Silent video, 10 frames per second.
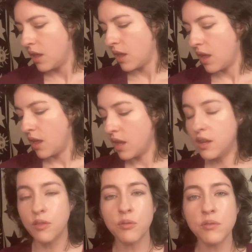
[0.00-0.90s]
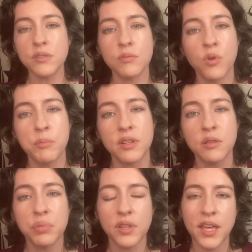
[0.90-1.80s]
Another woman
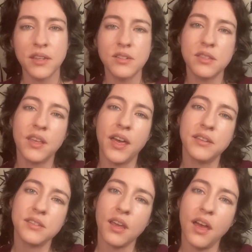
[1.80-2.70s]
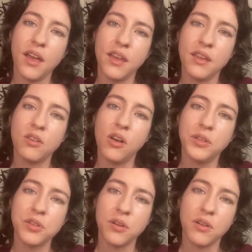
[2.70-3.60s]
complained that I
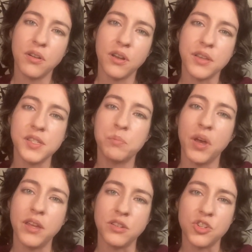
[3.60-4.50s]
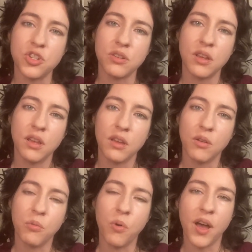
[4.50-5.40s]
called her a sponge.
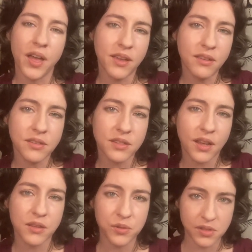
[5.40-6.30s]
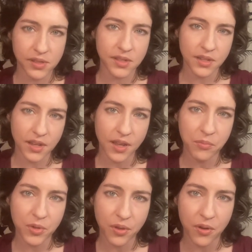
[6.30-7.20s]
Why did I use this
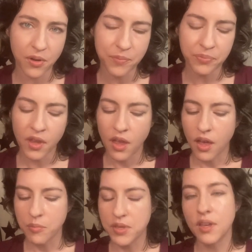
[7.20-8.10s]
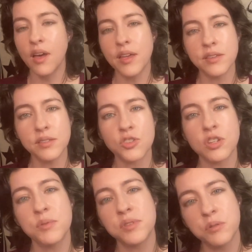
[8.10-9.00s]
nickname with her? Because
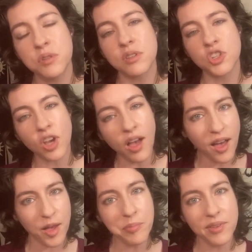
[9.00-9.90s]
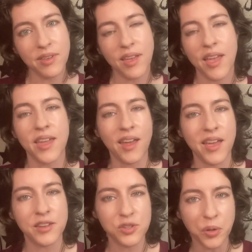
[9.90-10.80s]
she was new to the job, and I
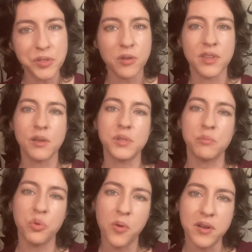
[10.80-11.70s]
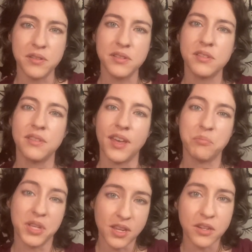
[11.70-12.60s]
had told her that it was important that
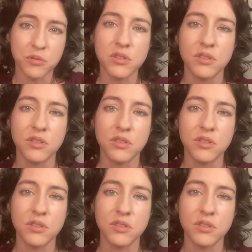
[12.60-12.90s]
being new to